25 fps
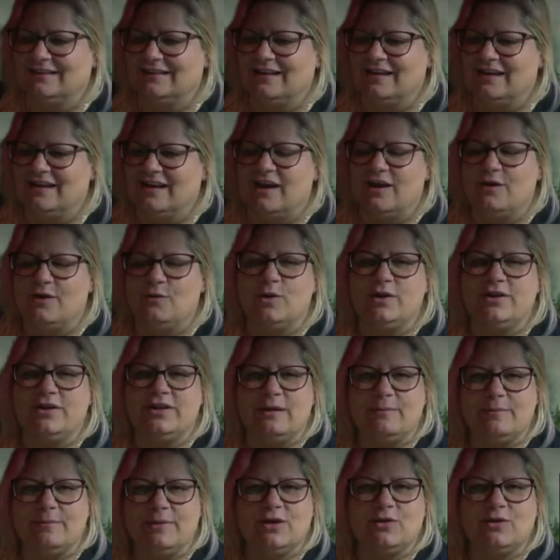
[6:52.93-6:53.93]
Wouldn't that
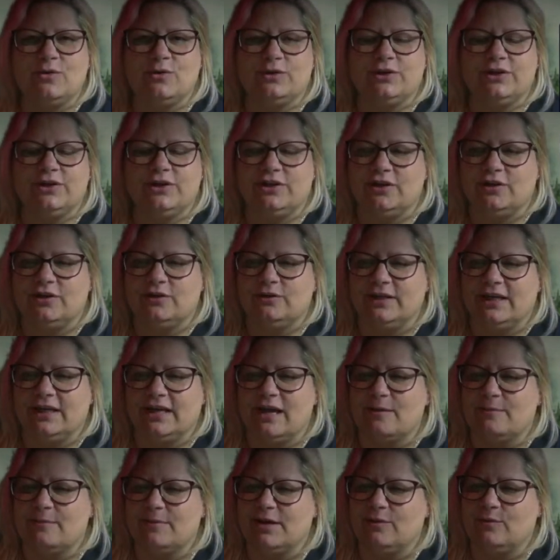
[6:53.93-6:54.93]
be cool to know, like how
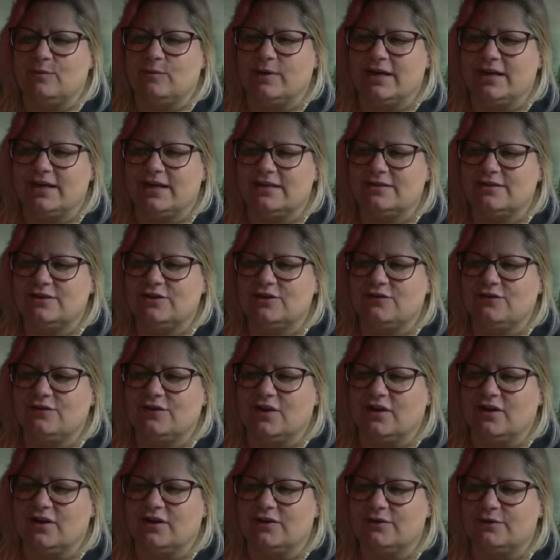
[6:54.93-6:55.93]
many raids you've
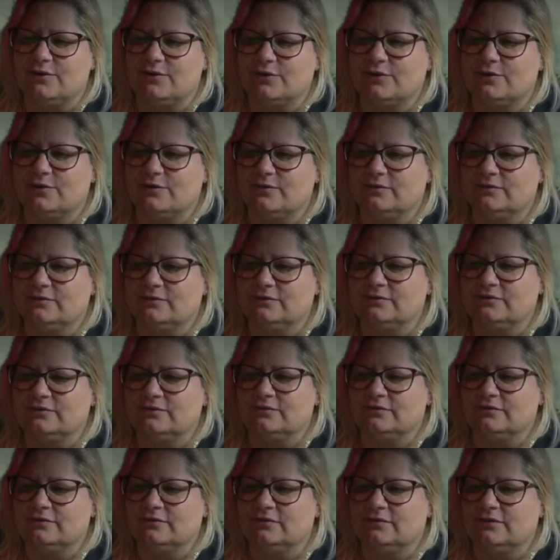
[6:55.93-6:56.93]
gone through?
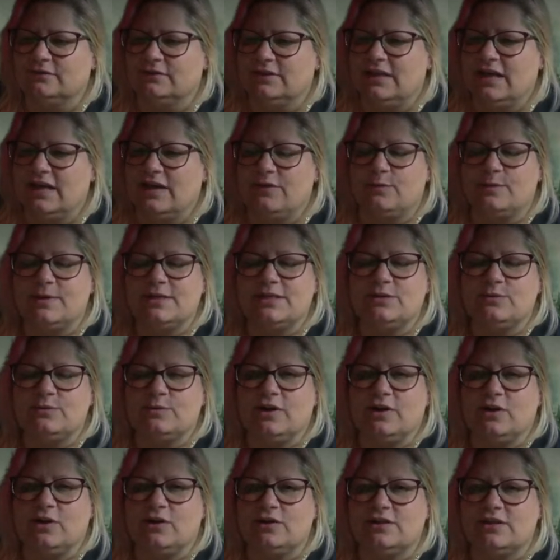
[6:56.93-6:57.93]
Yeah, the reason
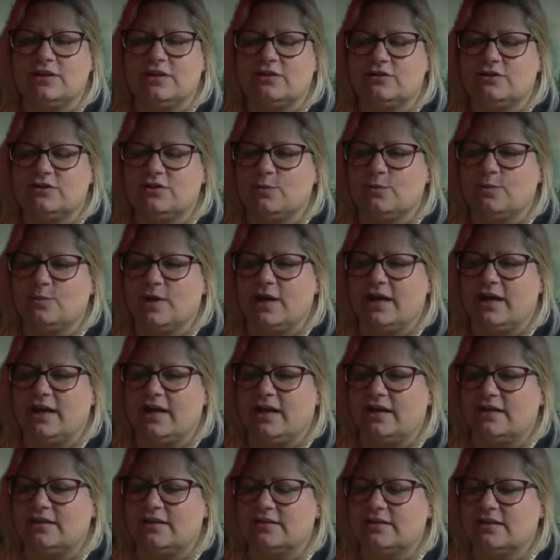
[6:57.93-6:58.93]
Heart Center Soul why I
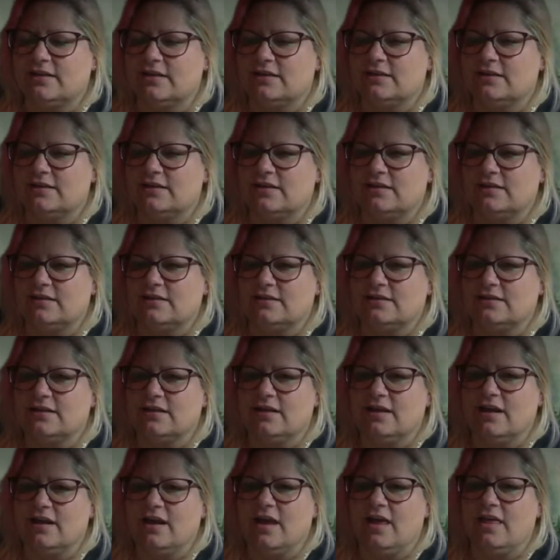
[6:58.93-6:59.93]
ask is because
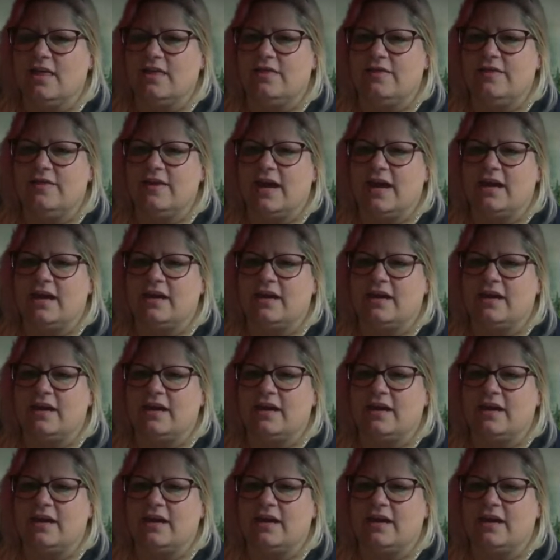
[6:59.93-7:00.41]
that